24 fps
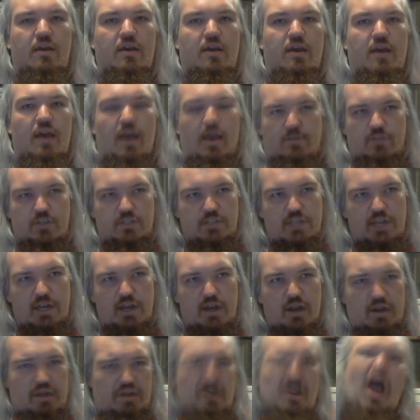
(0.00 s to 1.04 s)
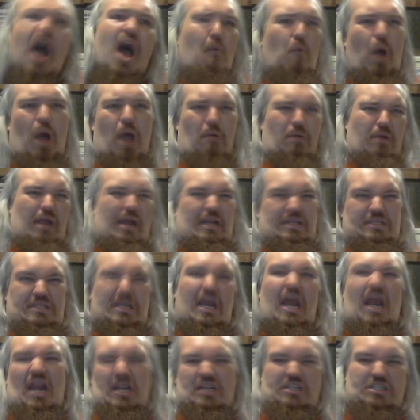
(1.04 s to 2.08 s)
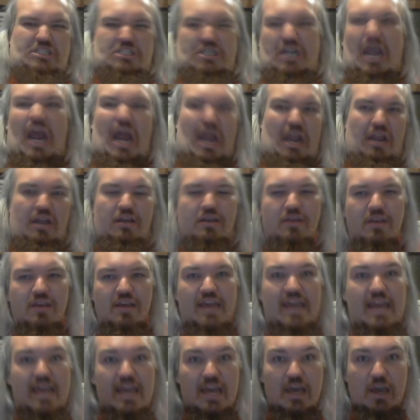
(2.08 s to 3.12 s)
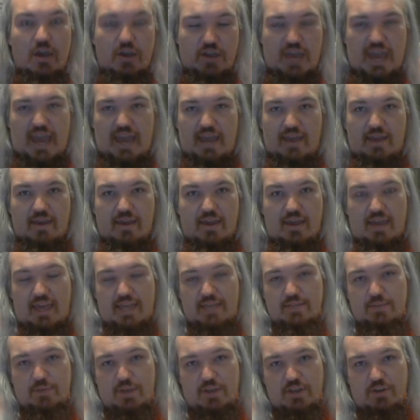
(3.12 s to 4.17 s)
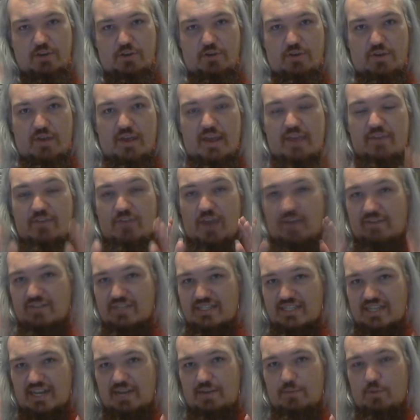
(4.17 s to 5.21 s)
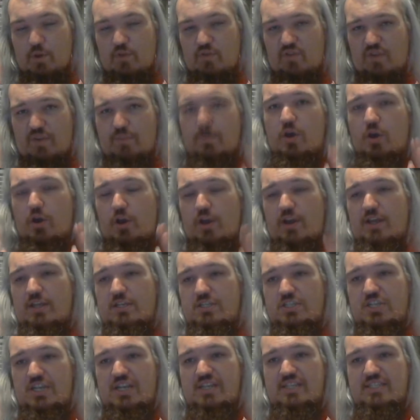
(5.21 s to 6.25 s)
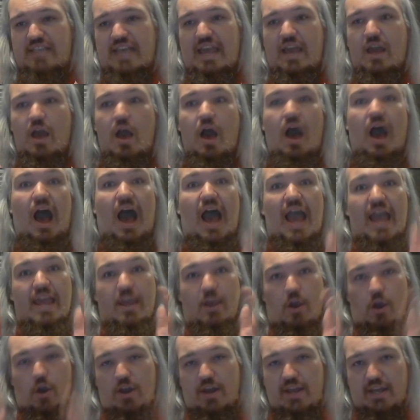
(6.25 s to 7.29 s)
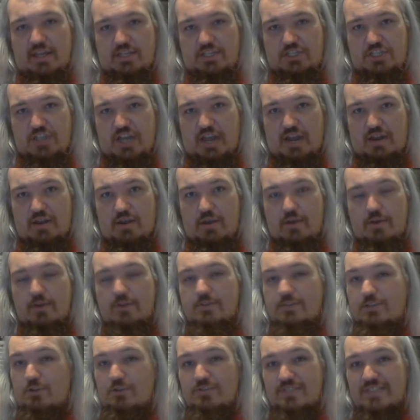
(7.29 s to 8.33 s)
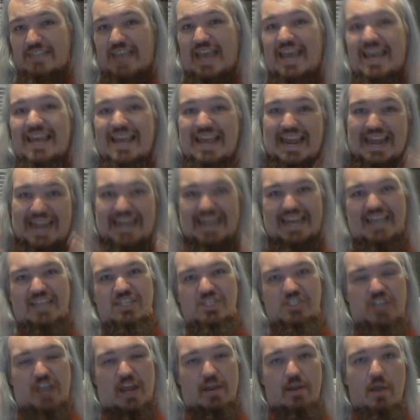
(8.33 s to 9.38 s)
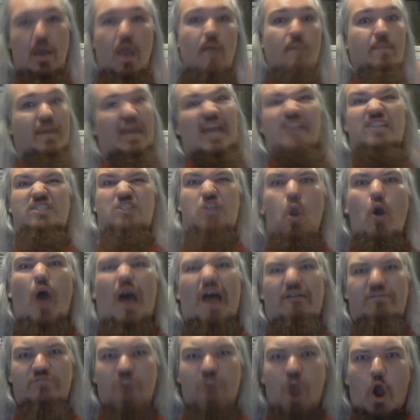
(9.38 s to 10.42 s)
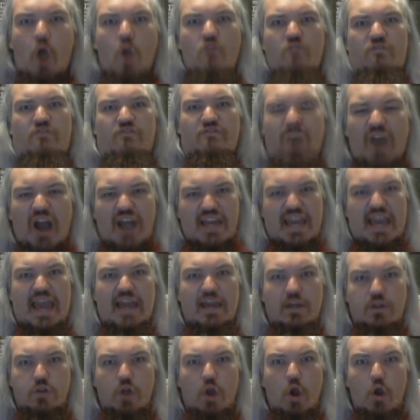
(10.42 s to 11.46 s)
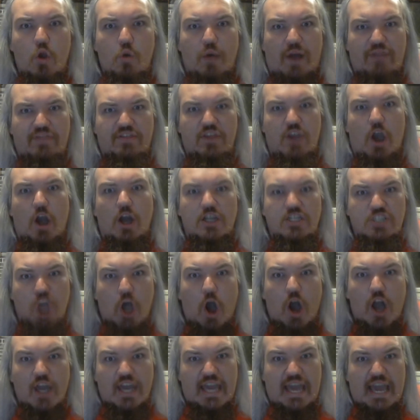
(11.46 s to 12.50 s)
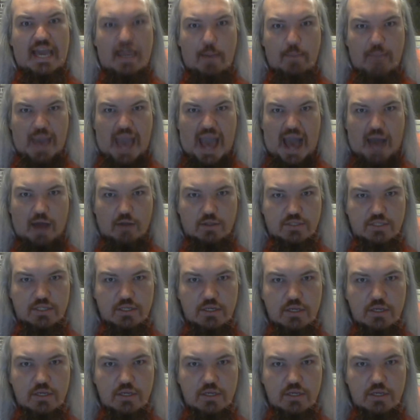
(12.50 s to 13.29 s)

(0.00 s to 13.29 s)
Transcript: Have you seen it? No, why would I see it? It's shit. Okay, here's what you do. If you haven't seen a movie but heard it shit, say, I heard it shit. Don't say it is shit, because you have no fucking clue what you're talking about.